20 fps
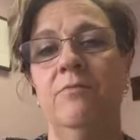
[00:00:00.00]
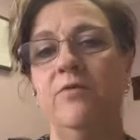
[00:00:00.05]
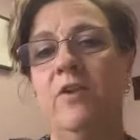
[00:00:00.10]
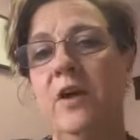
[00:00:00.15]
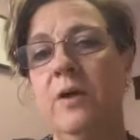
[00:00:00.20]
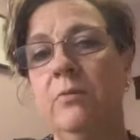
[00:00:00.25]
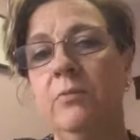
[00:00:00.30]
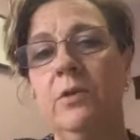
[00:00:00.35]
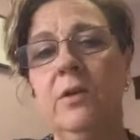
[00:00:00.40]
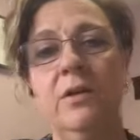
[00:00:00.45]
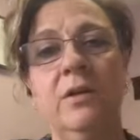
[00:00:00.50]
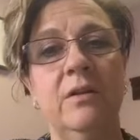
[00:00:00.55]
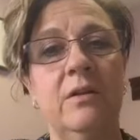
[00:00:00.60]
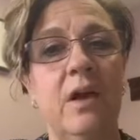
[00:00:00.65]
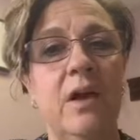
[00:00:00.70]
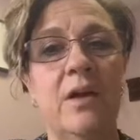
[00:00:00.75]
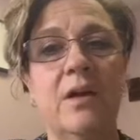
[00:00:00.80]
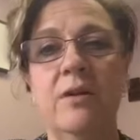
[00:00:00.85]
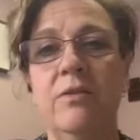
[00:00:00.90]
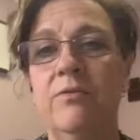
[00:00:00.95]
family
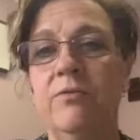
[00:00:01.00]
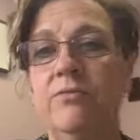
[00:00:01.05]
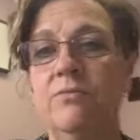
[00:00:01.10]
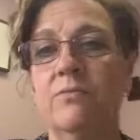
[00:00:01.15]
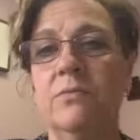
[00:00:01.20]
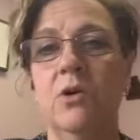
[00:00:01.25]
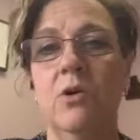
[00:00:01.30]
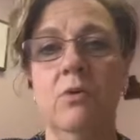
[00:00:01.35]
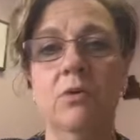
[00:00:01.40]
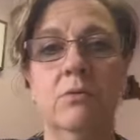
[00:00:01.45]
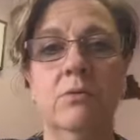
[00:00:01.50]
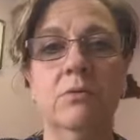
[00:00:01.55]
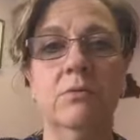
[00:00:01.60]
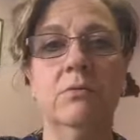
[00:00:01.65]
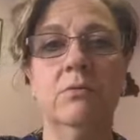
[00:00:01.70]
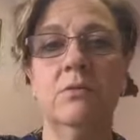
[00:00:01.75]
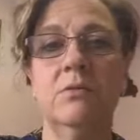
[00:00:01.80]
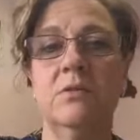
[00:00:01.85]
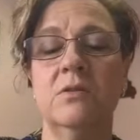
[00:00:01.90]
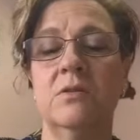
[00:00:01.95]
life,
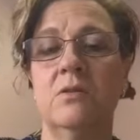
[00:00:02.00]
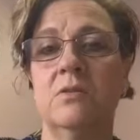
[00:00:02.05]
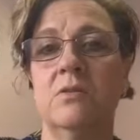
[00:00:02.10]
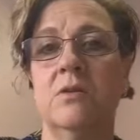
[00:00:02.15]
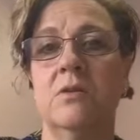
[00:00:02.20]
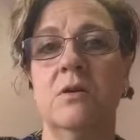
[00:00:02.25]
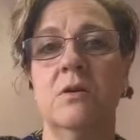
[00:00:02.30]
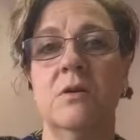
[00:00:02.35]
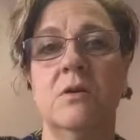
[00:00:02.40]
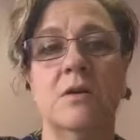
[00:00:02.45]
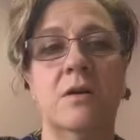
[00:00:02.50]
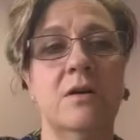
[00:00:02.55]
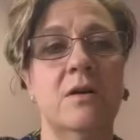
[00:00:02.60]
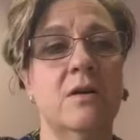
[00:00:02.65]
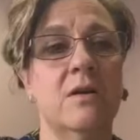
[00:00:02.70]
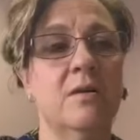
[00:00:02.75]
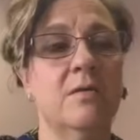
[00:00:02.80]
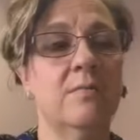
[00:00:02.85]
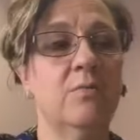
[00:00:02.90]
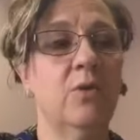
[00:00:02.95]
goals,
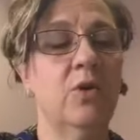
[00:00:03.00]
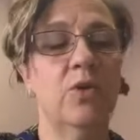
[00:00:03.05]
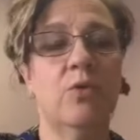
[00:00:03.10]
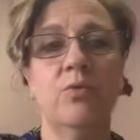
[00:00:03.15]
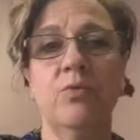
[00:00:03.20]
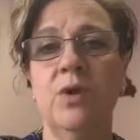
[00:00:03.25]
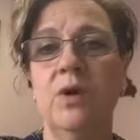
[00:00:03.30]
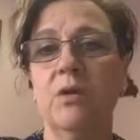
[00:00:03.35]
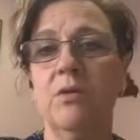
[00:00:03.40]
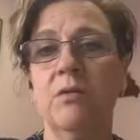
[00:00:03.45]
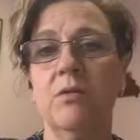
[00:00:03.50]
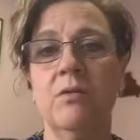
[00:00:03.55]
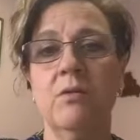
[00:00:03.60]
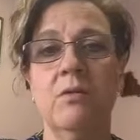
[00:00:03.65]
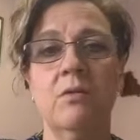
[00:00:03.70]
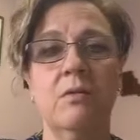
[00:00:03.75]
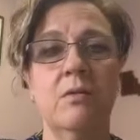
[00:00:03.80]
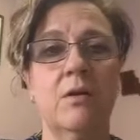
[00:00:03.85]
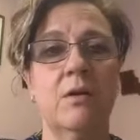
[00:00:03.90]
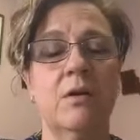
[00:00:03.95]
um,
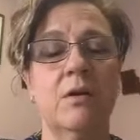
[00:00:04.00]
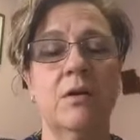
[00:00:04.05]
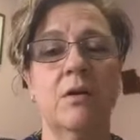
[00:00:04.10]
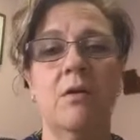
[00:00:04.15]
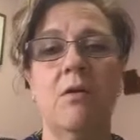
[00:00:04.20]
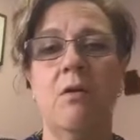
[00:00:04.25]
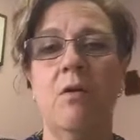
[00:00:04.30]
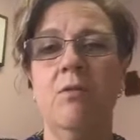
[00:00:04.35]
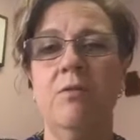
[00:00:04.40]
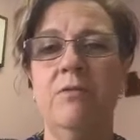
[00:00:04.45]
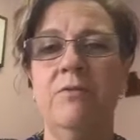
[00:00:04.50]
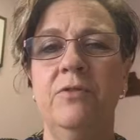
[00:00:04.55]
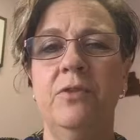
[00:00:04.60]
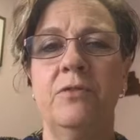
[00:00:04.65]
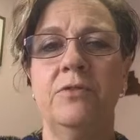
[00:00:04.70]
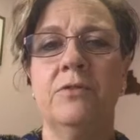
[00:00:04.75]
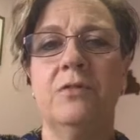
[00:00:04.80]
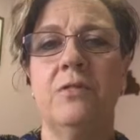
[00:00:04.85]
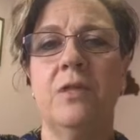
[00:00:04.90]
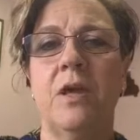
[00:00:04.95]
career, all of
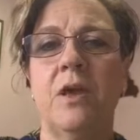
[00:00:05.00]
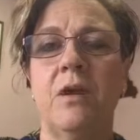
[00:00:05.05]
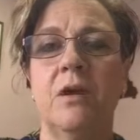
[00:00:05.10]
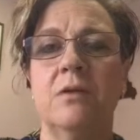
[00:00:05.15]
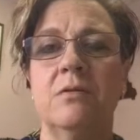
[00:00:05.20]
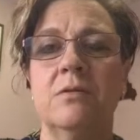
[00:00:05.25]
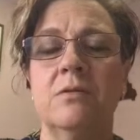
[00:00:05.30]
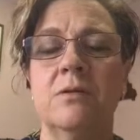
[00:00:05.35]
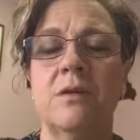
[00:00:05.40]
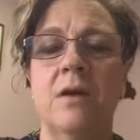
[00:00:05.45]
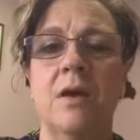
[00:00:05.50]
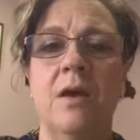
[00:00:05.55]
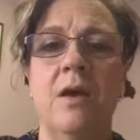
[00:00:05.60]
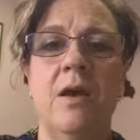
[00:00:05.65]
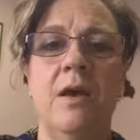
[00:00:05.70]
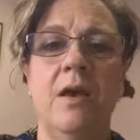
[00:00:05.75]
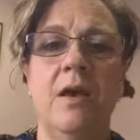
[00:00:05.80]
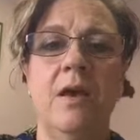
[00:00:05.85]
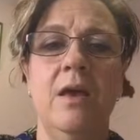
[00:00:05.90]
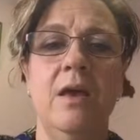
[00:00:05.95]
those things.
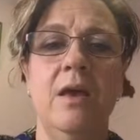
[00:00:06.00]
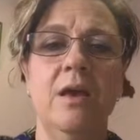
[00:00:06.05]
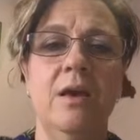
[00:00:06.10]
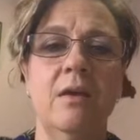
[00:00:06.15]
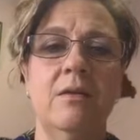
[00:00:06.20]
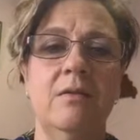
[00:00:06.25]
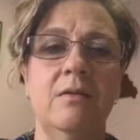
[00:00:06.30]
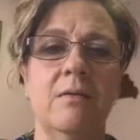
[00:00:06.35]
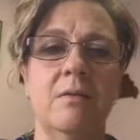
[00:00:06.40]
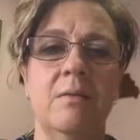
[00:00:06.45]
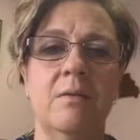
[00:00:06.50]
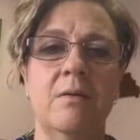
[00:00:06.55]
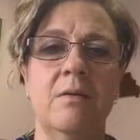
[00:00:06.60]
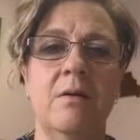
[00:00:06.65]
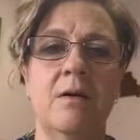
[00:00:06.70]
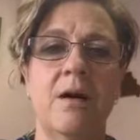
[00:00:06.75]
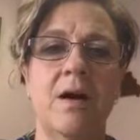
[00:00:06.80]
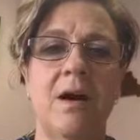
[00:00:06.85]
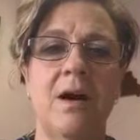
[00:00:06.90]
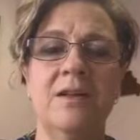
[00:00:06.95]
And
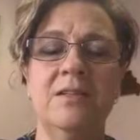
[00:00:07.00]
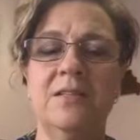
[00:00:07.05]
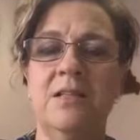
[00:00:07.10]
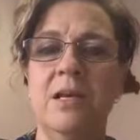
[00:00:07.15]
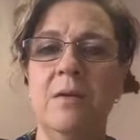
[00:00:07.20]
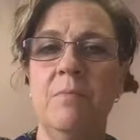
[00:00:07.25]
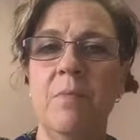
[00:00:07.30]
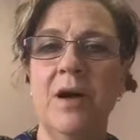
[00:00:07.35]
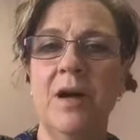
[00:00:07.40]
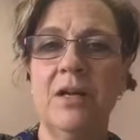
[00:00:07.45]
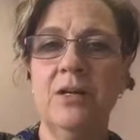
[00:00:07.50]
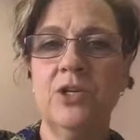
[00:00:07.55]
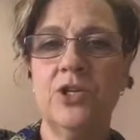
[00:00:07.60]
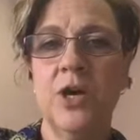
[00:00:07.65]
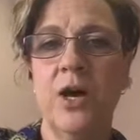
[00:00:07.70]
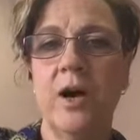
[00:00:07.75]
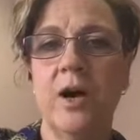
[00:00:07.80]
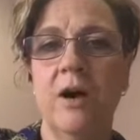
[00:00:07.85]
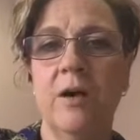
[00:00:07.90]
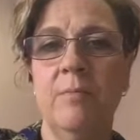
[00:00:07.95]
I see my
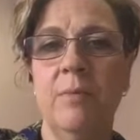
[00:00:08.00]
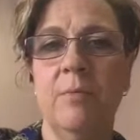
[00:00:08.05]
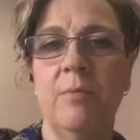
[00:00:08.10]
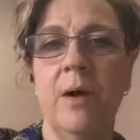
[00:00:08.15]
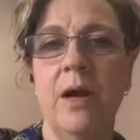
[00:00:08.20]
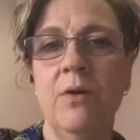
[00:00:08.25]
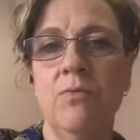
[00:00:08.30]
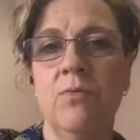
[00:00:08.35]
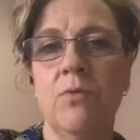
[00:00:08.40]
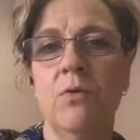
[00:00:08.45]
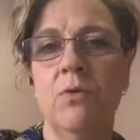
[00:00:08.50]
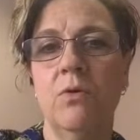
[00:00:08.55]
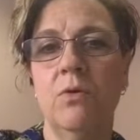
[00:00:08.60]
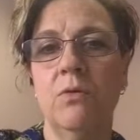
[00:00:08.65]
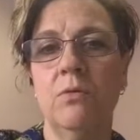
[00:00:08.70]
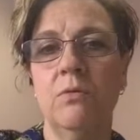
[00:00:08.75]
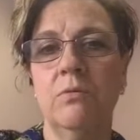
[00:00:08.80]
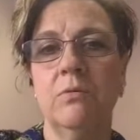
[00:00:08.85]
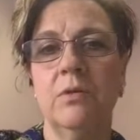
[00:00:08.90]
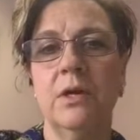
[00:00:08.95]
job and my
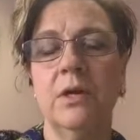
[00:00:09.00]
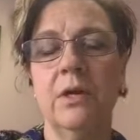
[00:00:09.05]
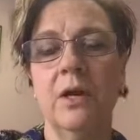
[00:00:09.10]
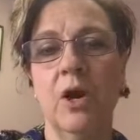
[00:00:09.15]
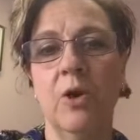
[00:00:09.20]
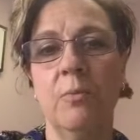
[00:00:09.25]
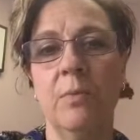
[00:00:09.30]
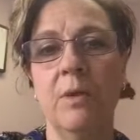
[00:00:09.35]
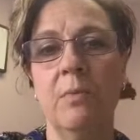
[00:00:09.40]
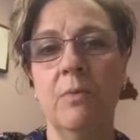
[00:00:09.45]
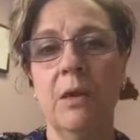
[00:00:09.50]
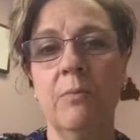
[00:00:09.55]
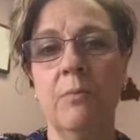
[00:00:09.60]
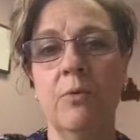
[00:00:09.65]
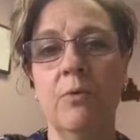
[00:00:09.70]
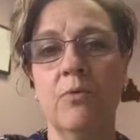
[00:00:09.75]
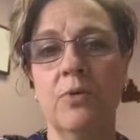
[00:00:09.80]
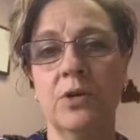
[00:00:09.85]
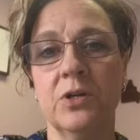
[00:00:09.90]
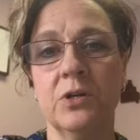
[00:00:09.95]
role in helping
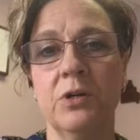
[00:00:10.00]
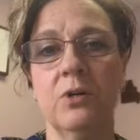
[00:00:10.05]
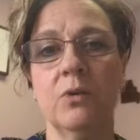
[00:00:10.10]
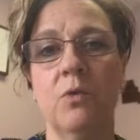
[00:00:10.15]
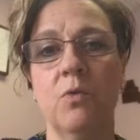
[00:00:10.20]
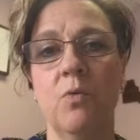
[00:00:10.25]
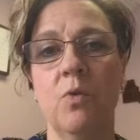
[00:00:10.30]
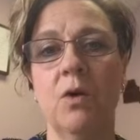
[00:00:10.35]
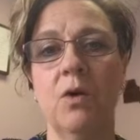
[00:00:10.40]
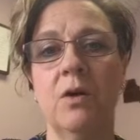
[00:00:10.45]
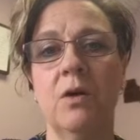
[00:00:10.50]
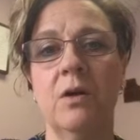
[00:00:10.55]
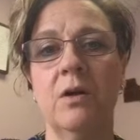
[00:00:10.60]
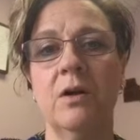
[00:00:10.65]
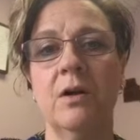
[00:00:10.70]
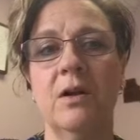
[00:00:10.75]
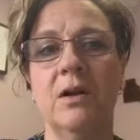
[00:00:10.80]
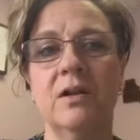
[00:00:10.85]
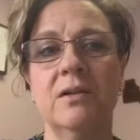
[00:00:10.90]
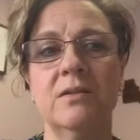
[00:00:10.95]
people return to
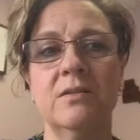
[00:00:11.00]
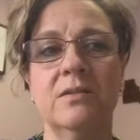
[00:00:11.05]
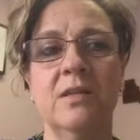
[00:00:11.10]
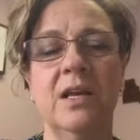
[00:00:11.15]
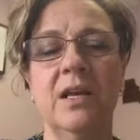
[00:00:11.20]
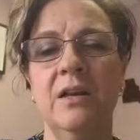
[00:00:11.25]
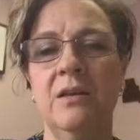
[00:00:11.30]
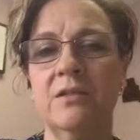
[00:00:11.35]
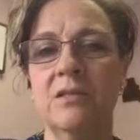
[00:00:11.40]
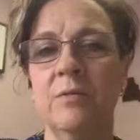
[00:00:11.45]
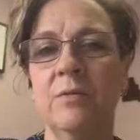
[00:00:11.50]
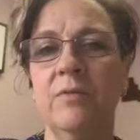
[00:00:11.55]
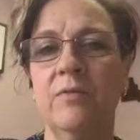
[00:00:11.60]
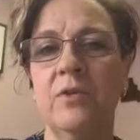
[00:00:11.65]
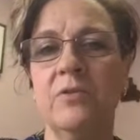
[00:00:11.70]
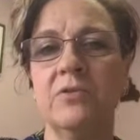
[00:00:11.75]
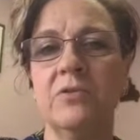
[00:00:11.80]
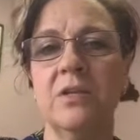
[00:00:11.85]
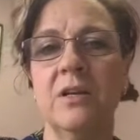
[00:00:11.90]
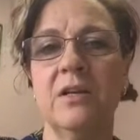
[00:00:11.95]
work as getting some
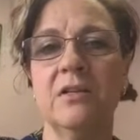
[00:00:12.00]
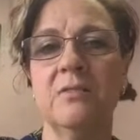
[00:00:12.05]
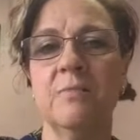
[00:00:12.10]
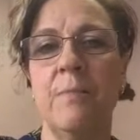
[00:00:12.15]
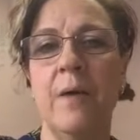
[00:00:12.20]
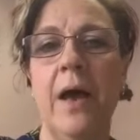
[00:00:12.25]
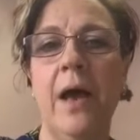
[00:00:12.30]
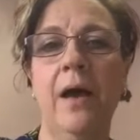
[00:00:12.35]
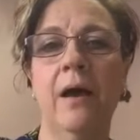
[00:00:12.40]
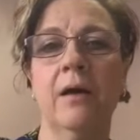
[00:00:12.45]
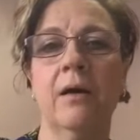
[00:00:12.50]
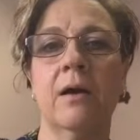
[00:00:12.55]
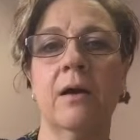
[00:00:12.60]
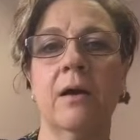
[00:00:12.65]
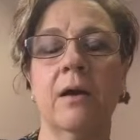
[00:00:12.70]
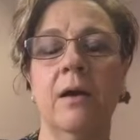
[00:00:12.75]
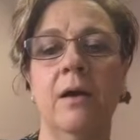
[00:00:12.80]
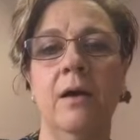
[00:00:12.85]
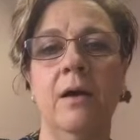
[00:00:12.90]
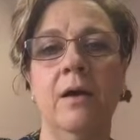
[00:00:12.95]
of those things
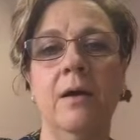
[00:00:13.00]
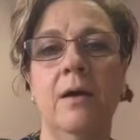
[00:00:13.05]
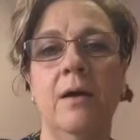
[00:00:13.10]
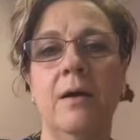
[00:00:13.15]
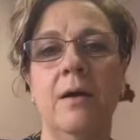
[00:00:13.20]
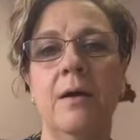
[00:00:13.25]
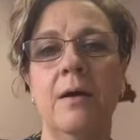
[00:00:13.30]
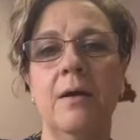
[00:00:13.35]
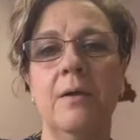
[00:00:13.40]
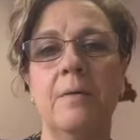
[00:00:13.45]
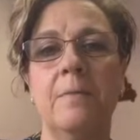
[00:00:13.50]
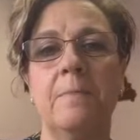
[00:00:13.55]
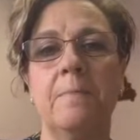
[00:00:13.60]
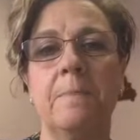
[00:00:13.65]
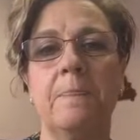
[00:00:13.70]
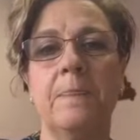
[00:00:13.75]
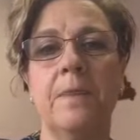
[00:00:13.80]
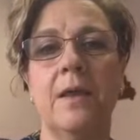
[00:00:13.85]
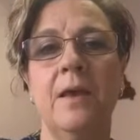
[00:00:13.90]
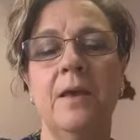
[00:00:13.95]
back.
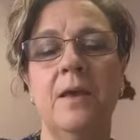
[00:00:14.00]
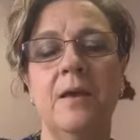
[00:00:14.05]
Um,